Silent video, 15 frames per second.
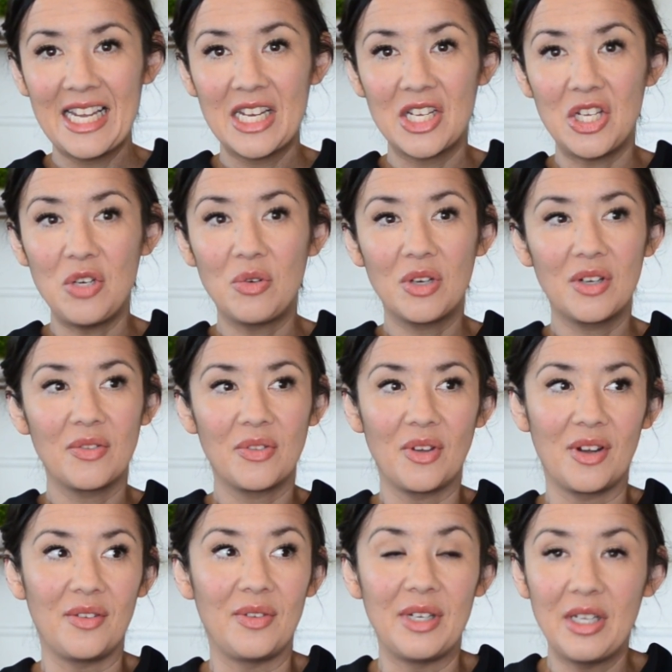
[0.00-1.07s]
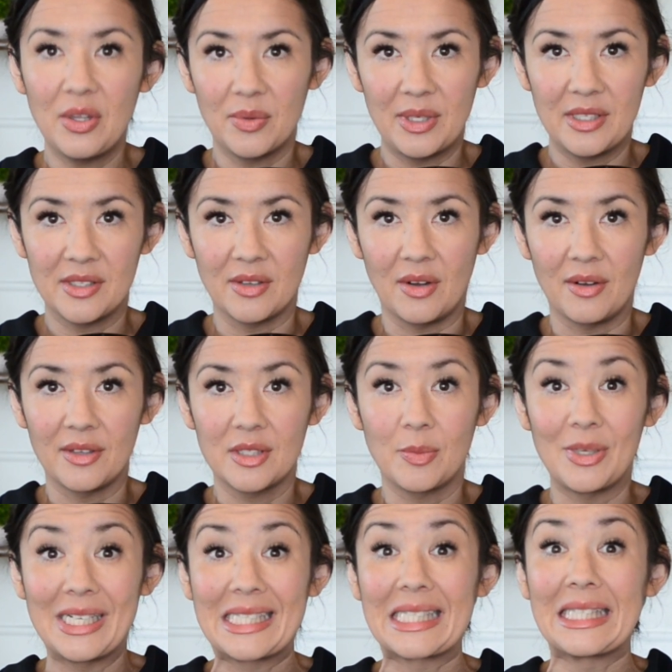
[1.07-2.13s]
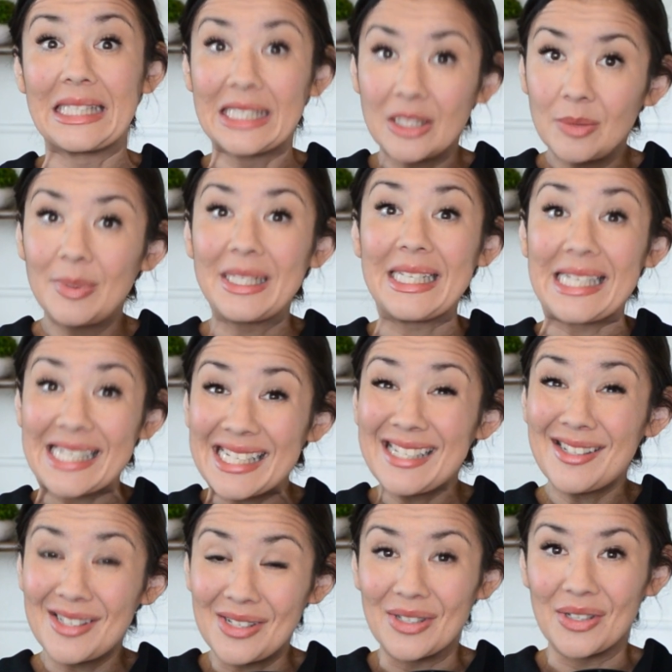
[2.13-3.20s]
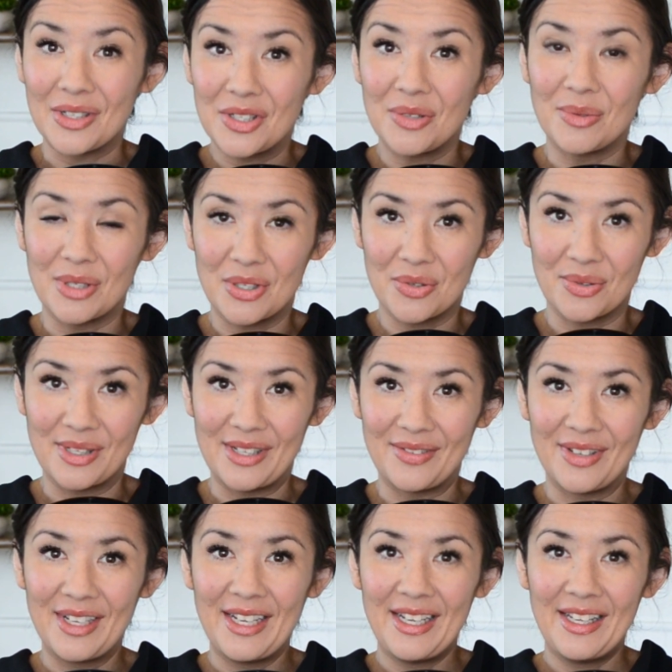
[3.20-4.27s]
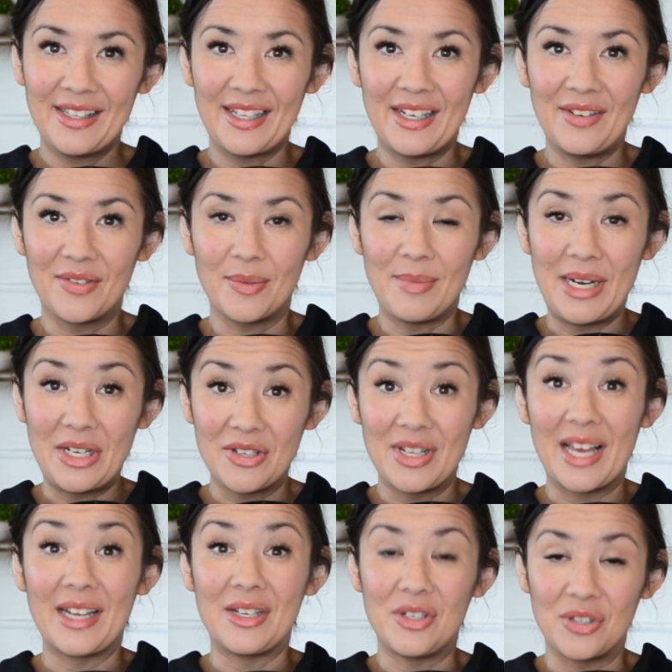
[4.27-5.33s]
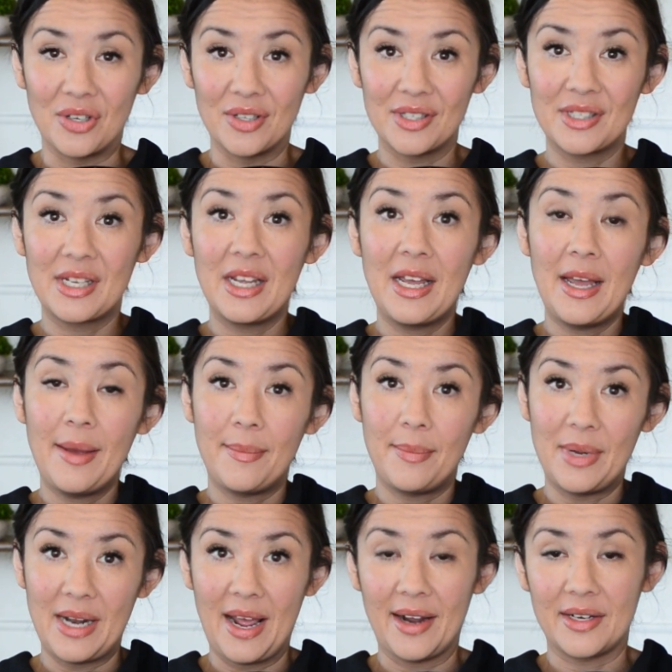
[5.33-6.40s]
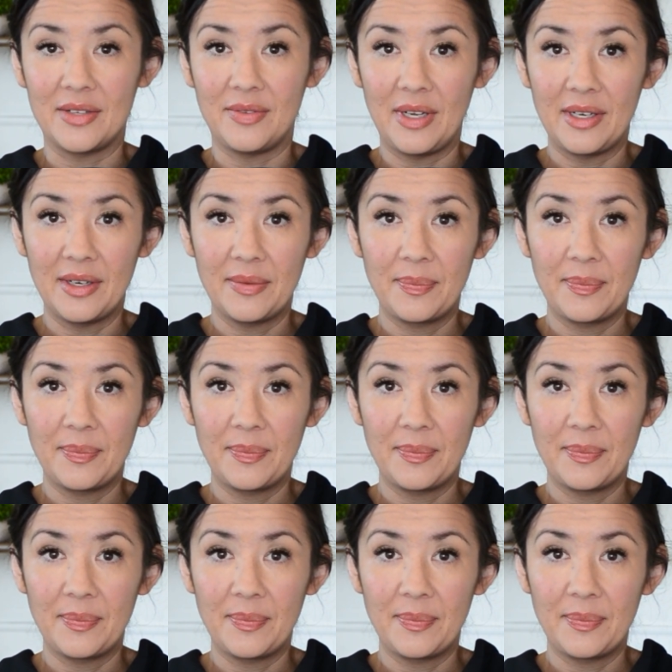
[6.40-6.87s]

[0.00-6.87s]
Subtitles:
You could have thought of any 3 songs, but it's a little bit easier to retrieve that information that had just been activated.